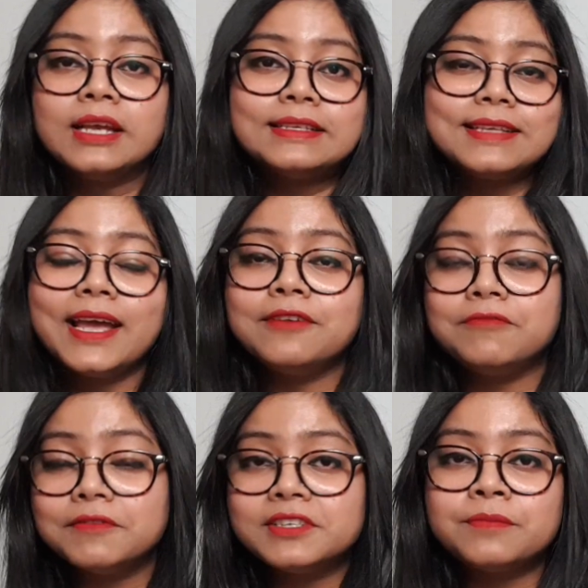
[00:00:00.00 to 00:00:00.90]
say
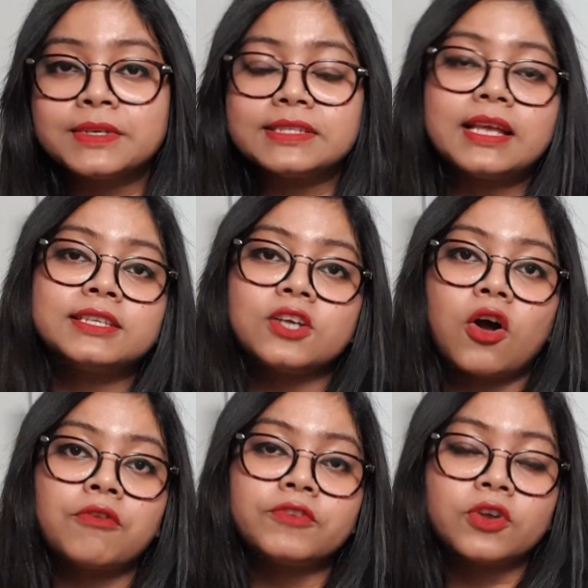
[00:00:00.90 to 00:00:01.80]
15%
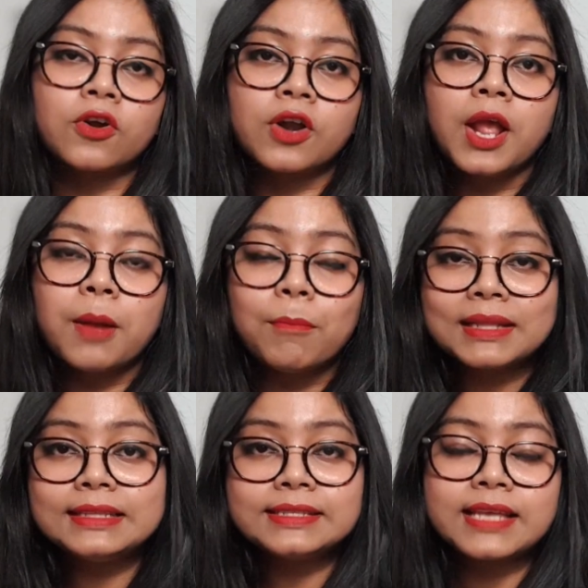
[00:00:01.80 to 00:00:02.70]
of your
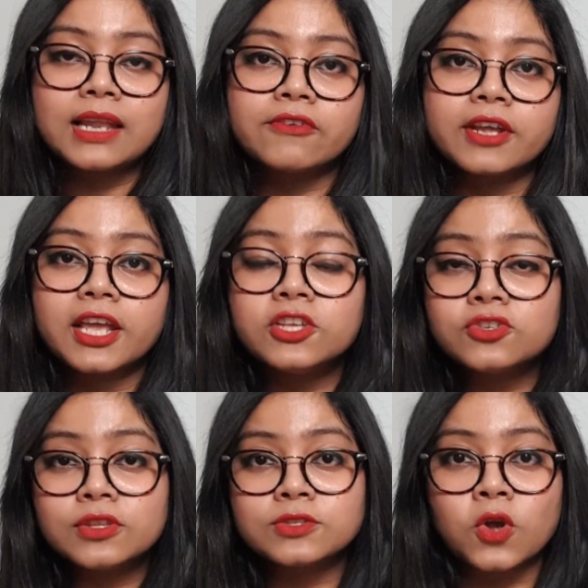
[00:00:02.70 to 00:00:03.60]
monthly salary into
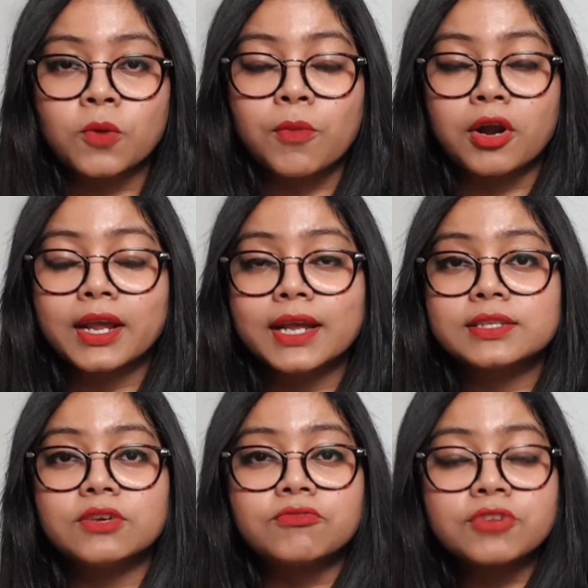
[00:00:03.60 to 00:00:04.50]
the stock
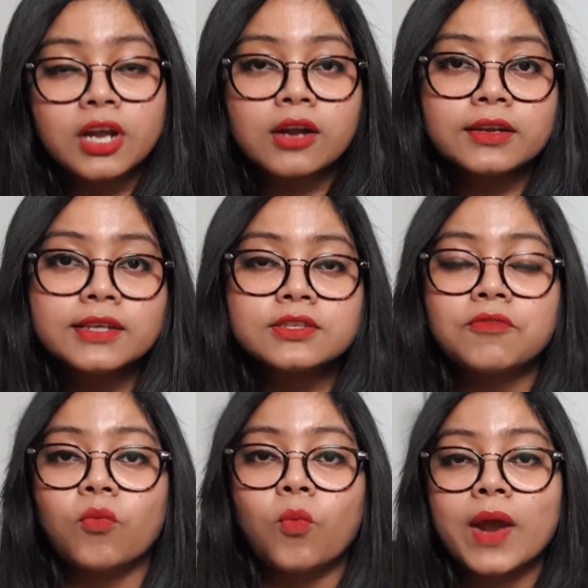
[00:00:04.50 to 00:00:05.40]
market, regardless
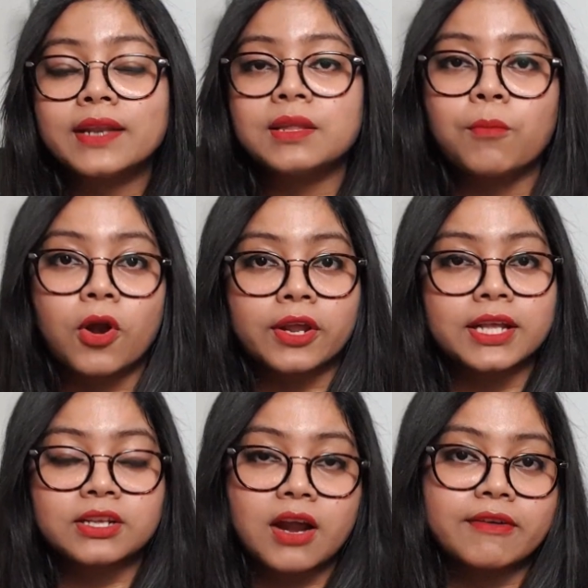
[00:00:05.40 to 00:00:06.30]
of where the
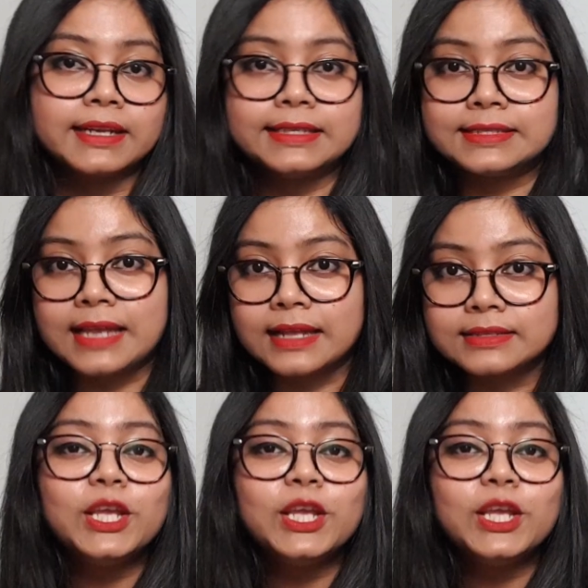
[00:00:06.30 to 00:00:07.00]
market currently stands.